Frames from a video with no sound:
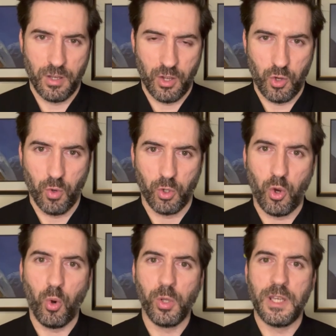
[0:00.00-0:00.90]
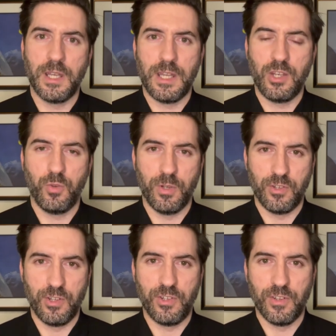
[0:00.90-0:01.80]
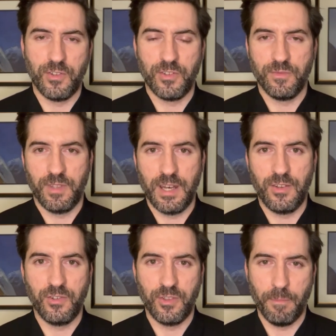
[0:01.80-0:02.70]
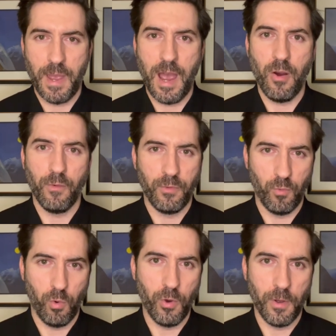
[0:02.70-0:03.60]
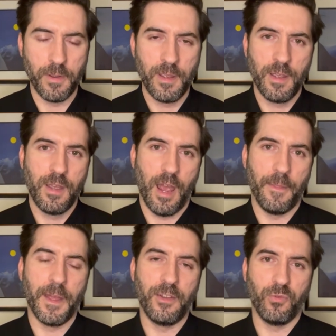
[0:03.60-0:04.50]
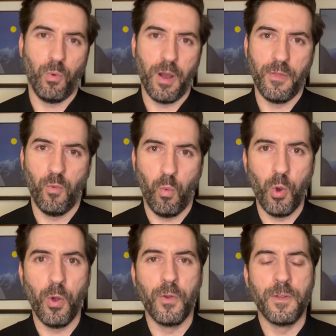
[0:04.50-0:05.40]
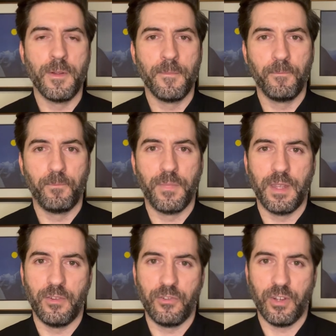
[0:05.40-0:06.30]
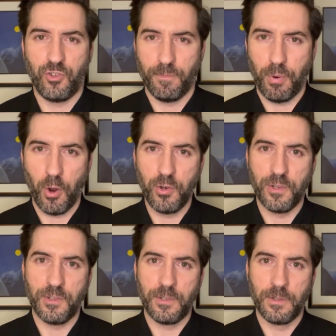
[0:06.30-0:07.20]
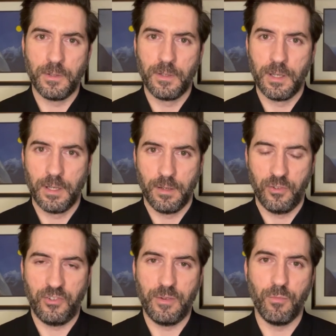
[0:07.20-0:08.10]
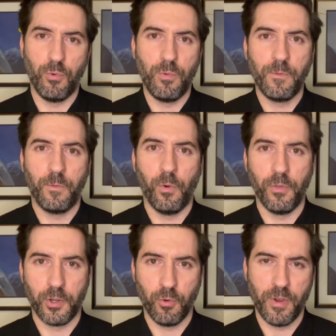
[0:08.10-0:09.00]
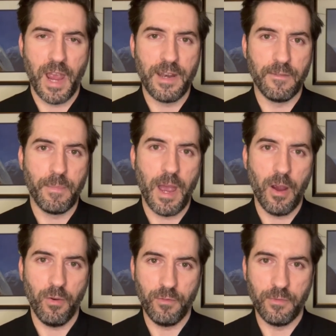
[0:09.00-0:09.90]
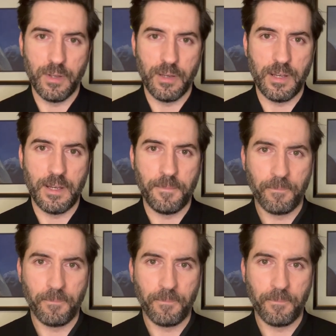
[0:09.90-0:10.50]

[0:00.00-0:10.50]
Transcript: you are calling it into existence. That is the power of the word, and that is why the word is such a potent symbol for the creative power of divinity.